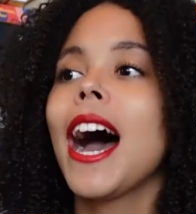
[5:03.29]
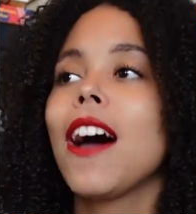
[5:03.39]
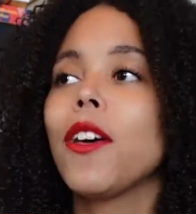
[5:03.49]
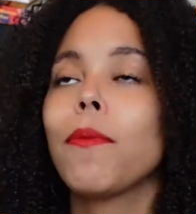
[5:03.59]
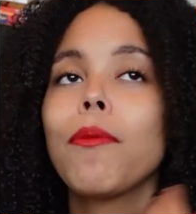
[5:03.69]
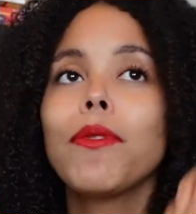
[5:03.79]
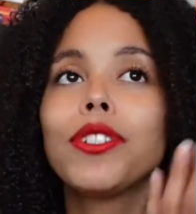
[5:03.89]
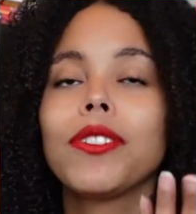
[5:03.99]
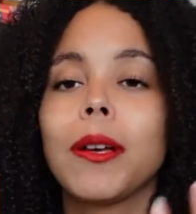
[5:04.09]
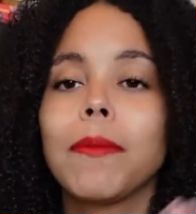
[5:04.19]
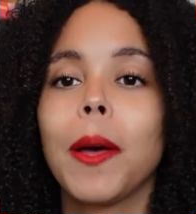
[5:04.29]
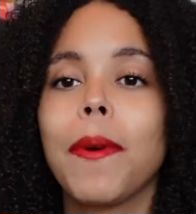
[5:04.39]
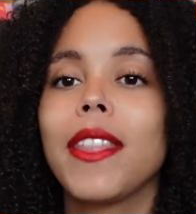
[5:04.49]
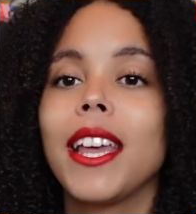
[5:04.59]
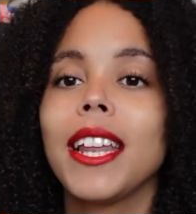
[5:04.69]
and a promotion up
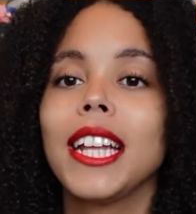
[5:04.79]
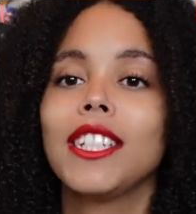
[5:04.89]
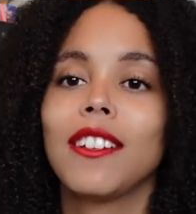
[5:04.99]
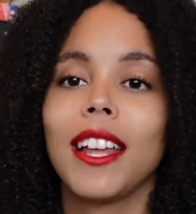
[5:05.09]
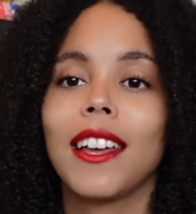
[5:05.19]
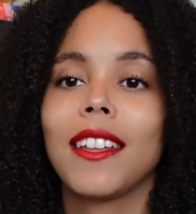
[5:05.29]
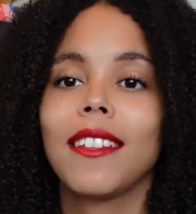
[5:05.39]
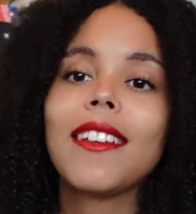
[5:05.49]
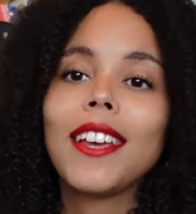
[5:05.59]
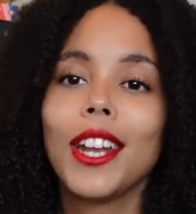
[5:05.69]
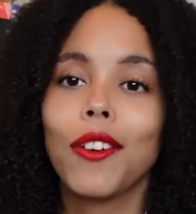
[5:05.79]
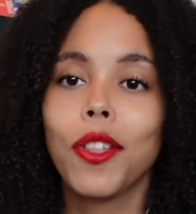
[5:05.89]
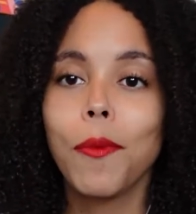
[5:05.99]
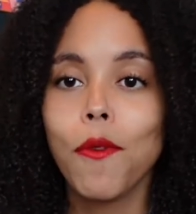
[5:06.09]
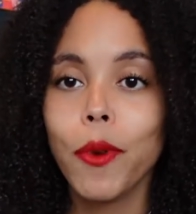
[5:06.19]
and they need to, like, you know,
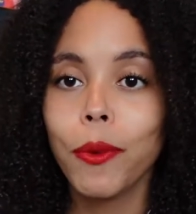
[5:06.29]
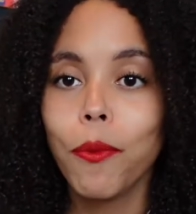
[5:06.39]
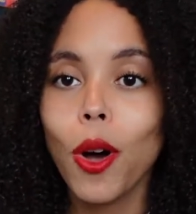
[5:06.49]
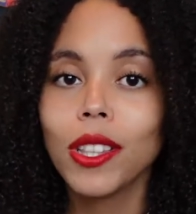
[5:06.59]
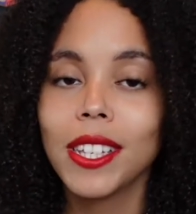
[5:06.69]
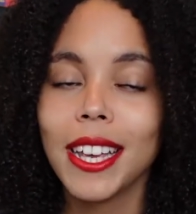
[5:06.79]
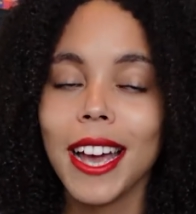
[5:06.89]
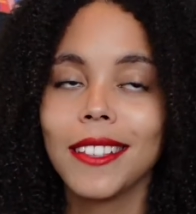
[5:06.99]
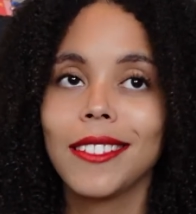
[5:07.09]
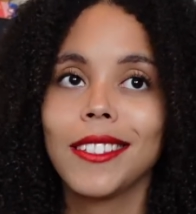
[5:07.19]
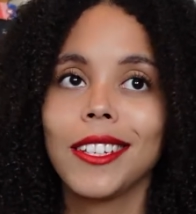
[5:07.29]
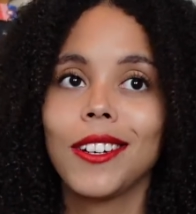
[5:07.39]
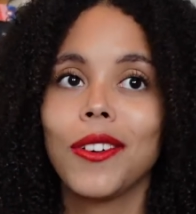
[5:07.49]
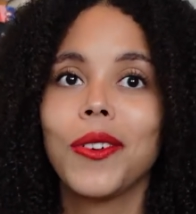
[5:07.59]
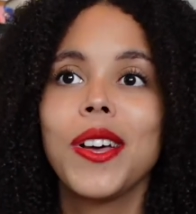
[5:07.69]
they both want it, and you
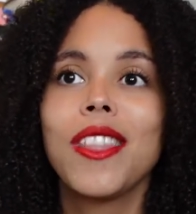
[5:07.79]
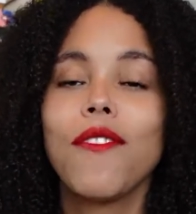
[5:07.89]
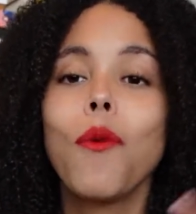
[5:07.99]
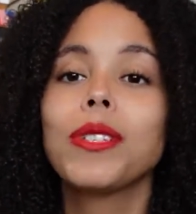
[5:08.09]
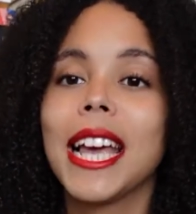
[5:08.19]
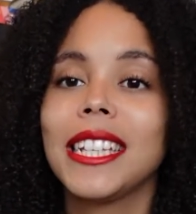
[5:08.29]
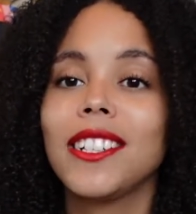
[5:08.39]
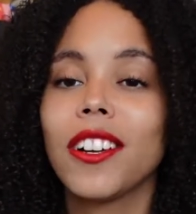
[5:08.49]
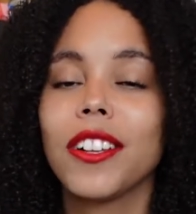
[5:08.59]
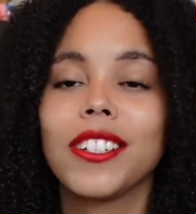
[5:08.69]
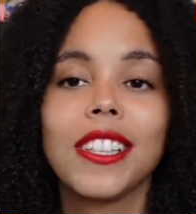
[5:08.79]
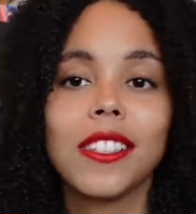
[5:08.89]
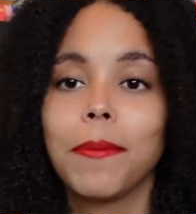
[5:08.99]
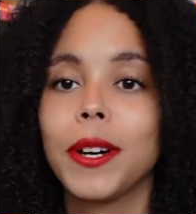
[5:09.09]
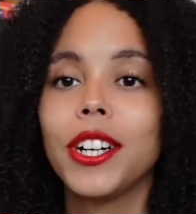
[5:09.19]
know, they've always hated each other since
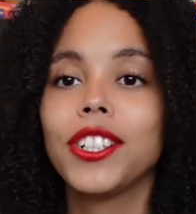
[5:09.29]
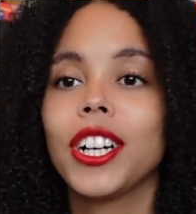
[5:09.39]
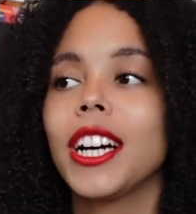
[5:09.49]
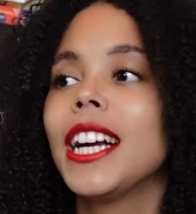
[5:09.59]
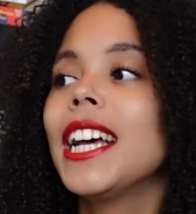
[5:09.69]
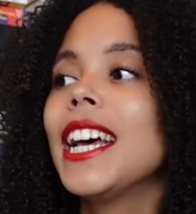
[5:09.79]
the merger,